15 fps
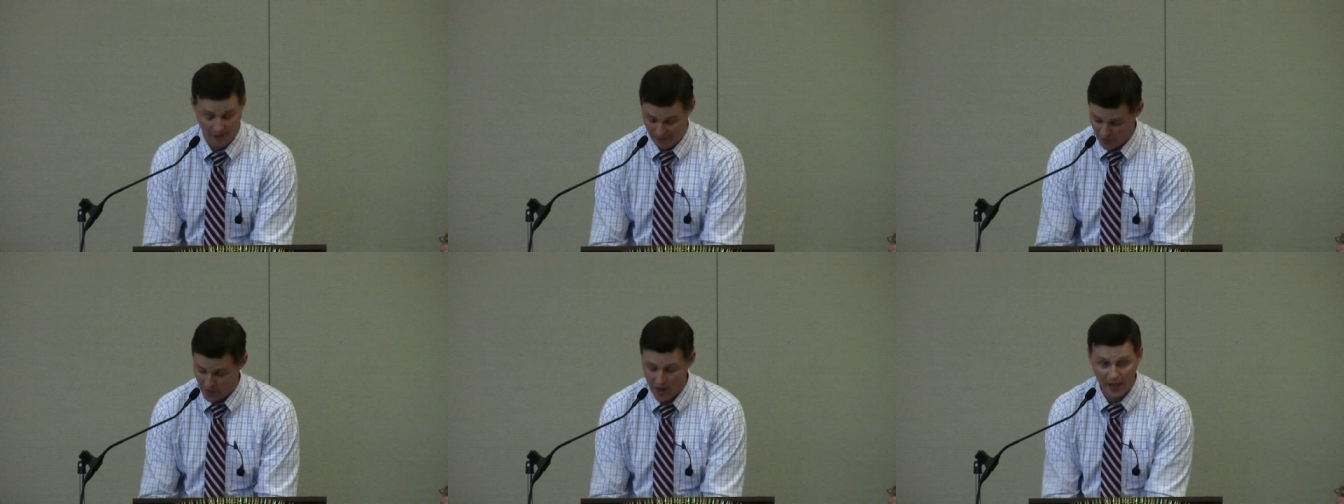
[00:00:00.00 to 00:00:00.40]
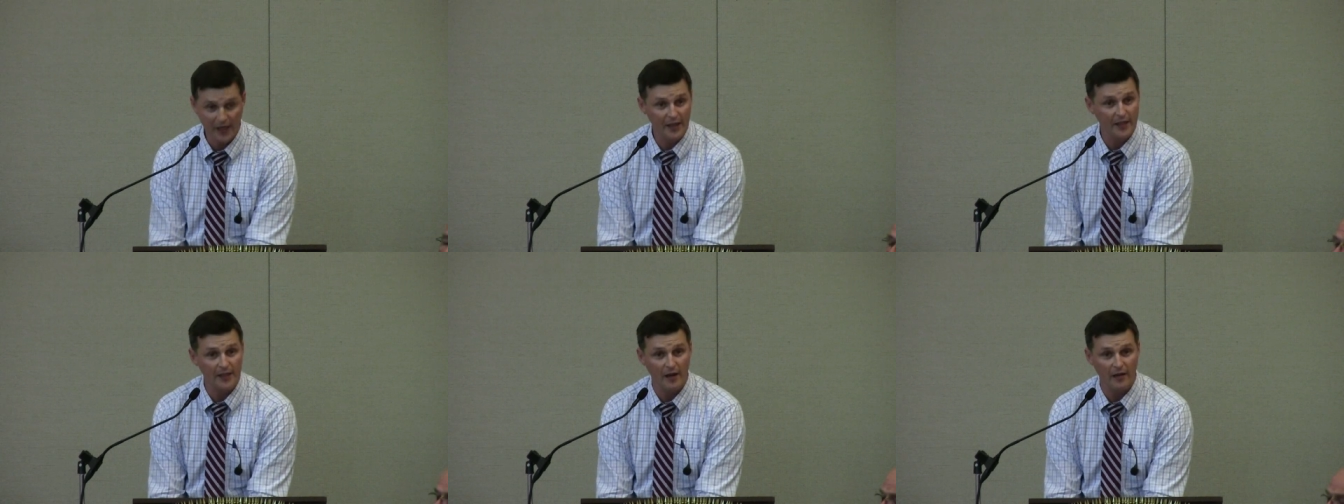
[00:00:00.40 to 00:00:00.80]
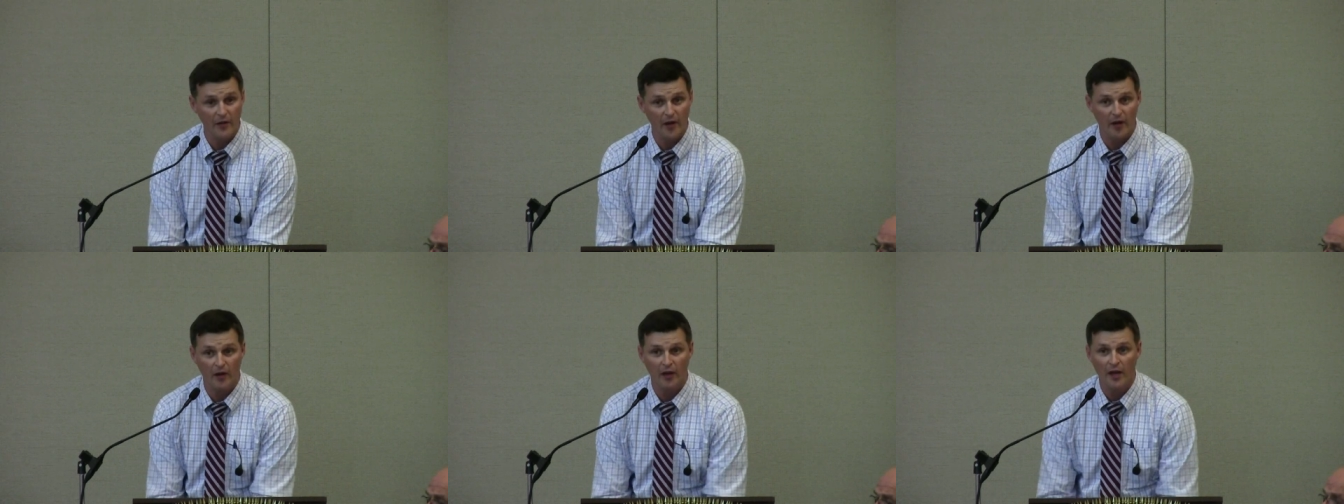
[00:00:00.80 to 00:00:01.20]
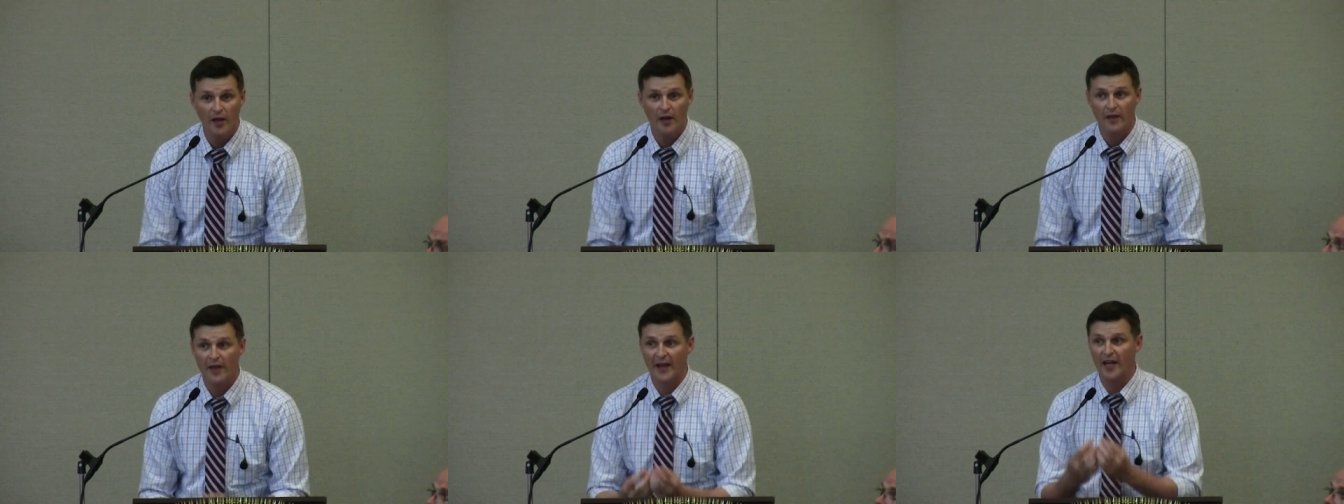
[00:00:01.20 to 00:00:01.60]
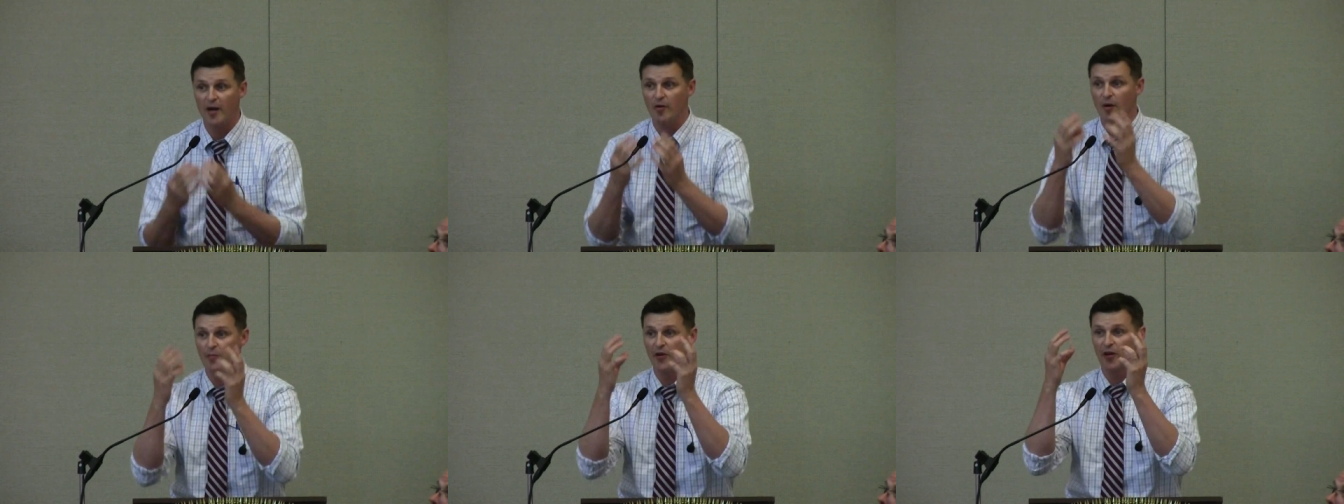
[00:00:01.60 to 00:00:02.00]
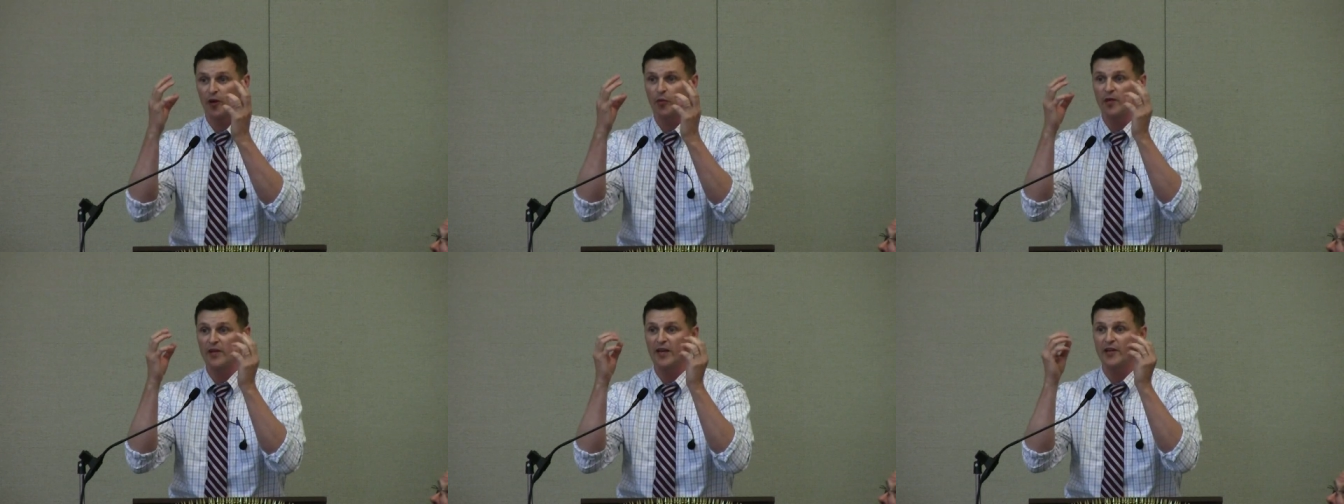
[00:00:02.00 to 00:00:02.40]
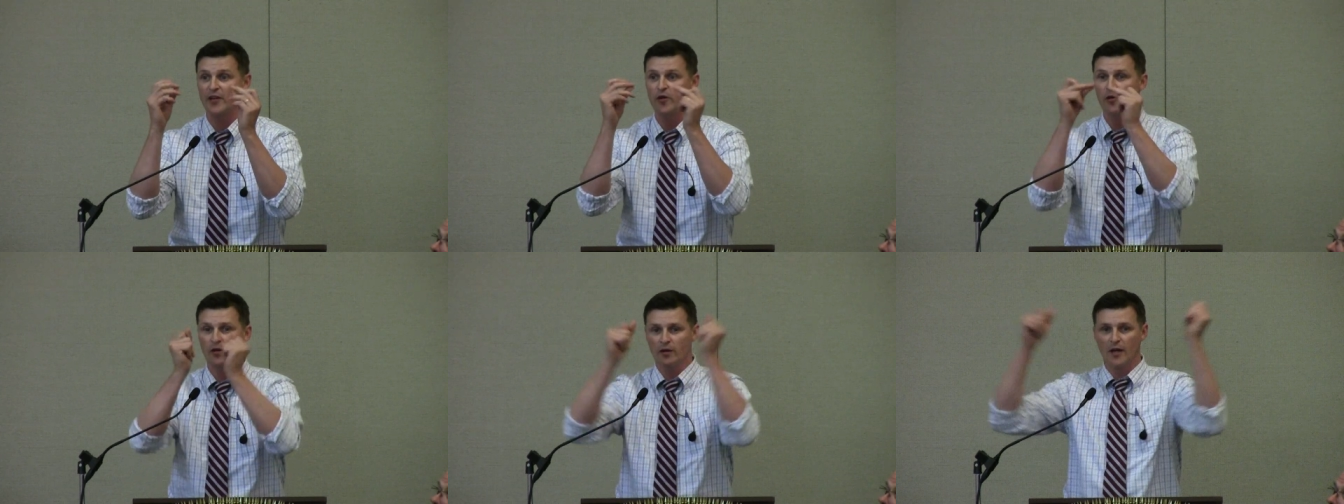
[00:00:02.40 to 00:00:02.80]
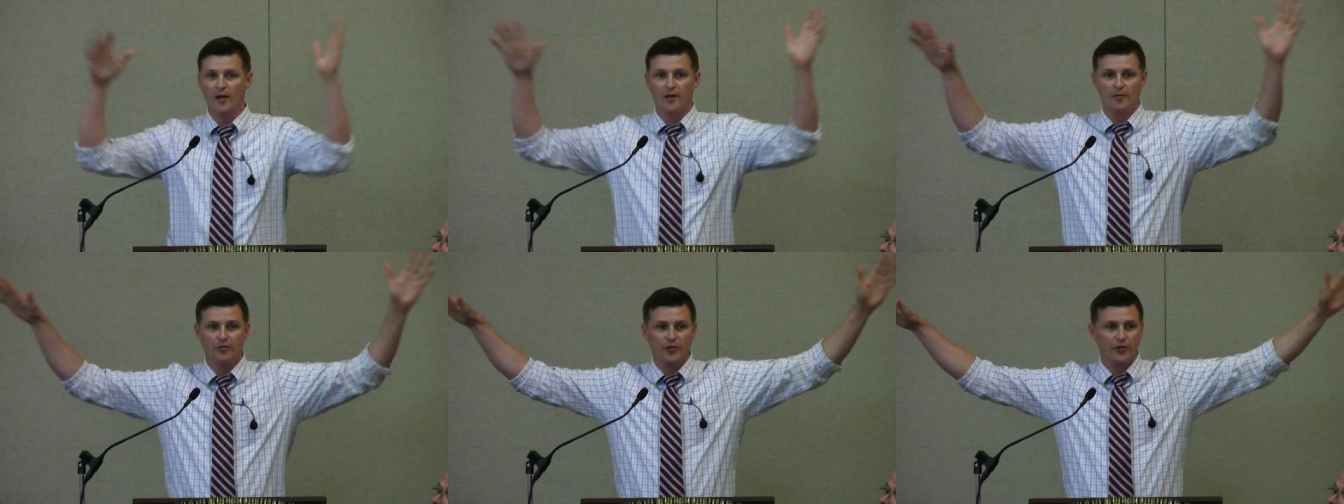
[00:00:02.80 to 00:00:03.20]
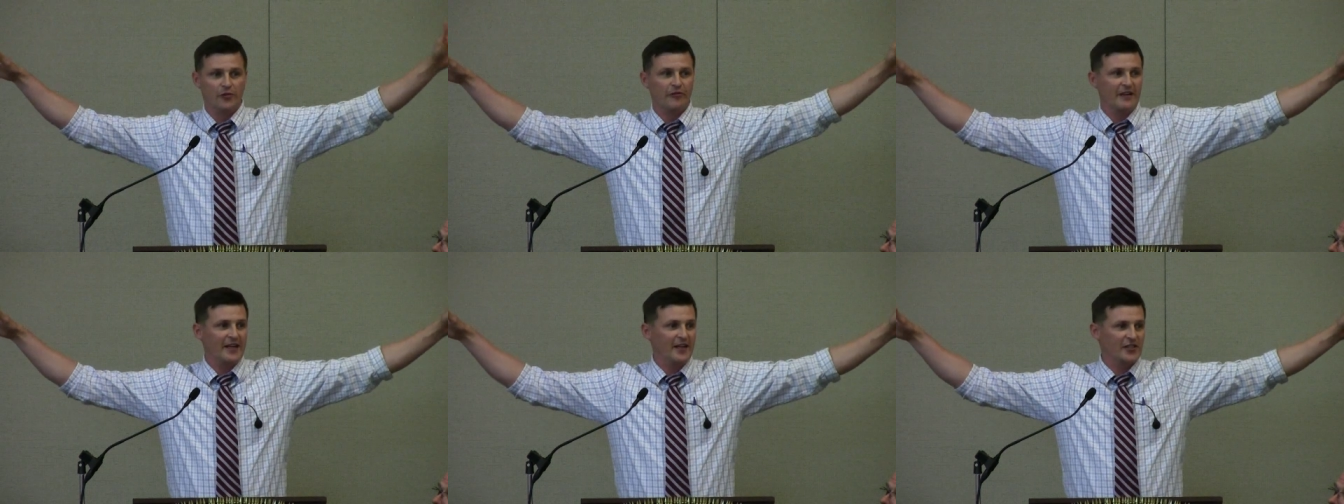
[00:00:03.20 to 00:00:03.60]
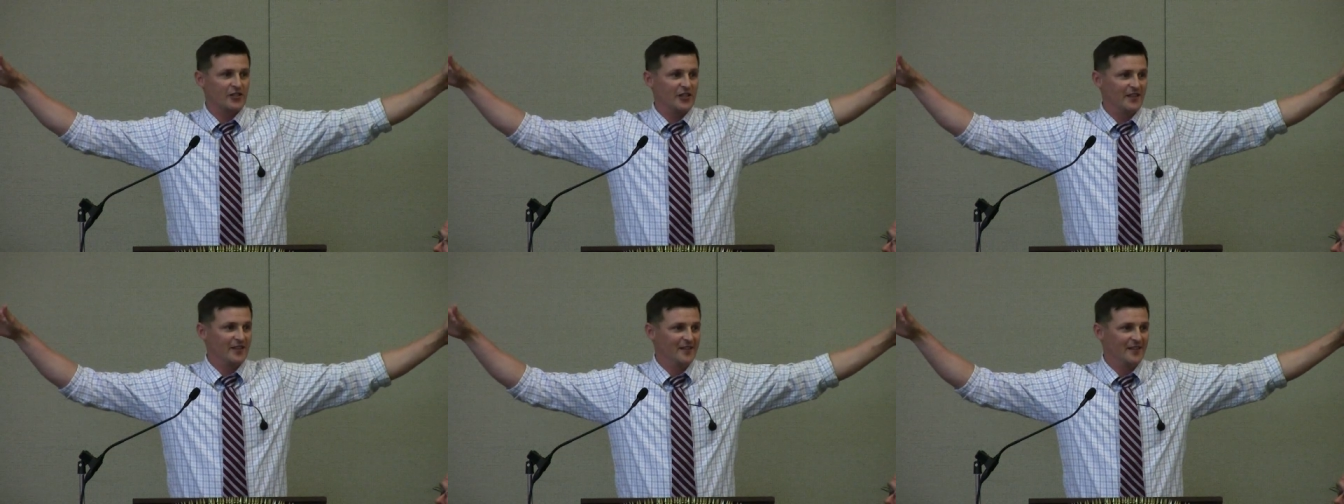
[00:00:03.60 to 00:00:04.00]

they're not getting it down there, they come up here. When they do, blue-green algae.